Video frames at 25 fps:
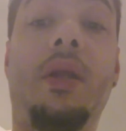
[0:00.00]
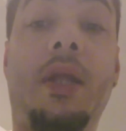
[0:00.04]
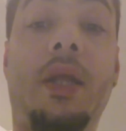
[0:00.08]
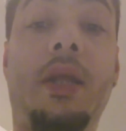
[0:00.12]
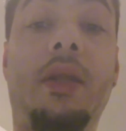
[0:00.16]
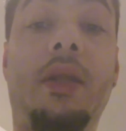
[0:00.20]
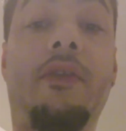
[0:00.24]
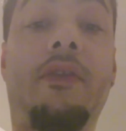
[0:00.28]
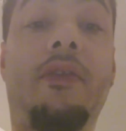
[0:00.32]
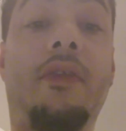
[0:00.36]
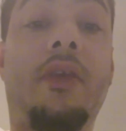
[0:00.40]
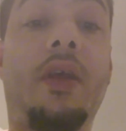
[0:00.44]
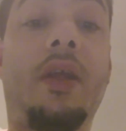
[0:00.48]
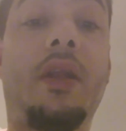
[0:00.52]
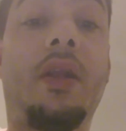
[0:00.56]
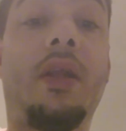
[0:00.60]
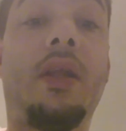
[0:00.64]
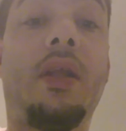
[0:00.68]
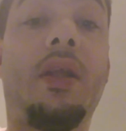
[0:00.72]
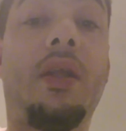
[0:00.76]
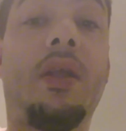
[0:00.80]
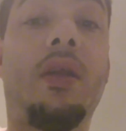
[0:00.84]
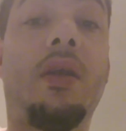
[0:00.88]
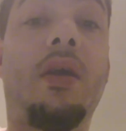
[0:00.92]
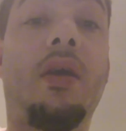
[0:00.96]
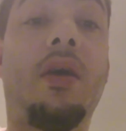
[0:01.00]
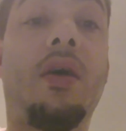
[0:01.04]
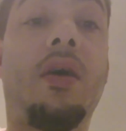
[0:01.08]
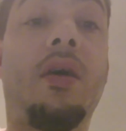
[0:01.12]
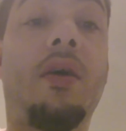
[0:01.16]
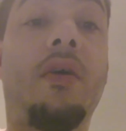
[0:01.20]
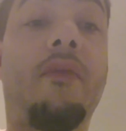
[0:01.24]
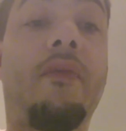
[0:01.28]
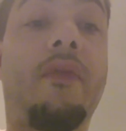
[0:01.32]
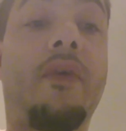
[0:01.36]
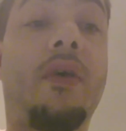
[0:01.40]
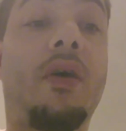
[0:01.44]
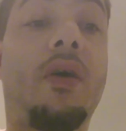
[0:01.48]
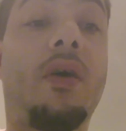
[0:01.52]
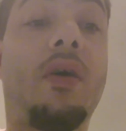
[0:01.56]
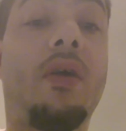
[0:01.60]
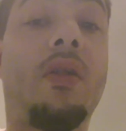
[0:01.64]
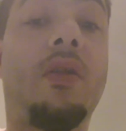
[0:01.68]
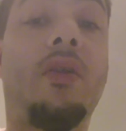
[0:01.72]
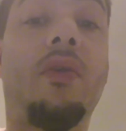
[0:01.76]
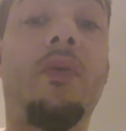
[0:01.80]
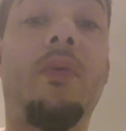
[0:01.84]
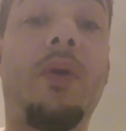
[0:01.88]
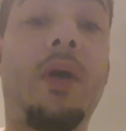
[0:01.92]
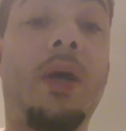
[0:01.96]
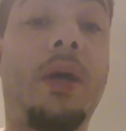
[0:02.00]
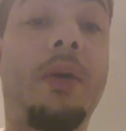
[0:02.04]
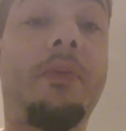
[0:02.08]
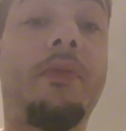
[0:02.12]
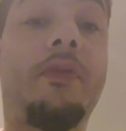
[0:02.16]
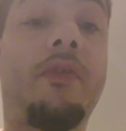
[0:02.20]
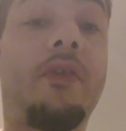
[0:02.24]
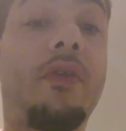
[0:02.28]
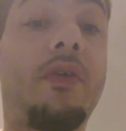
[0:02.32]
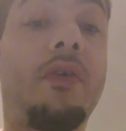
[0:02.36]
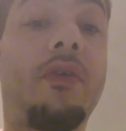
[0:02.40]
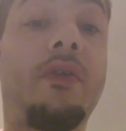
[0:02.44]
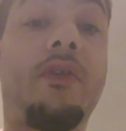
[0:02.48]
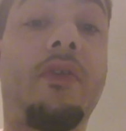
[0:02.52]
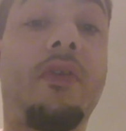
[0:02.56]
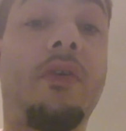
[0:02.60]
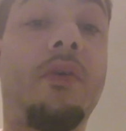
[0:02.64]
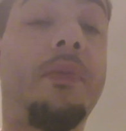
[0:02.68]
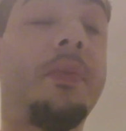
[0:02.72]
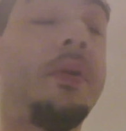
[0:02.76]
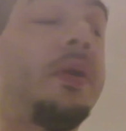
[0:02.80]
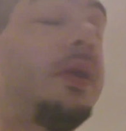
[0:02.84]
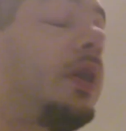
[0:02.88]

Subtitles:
date setting of the rapture. So be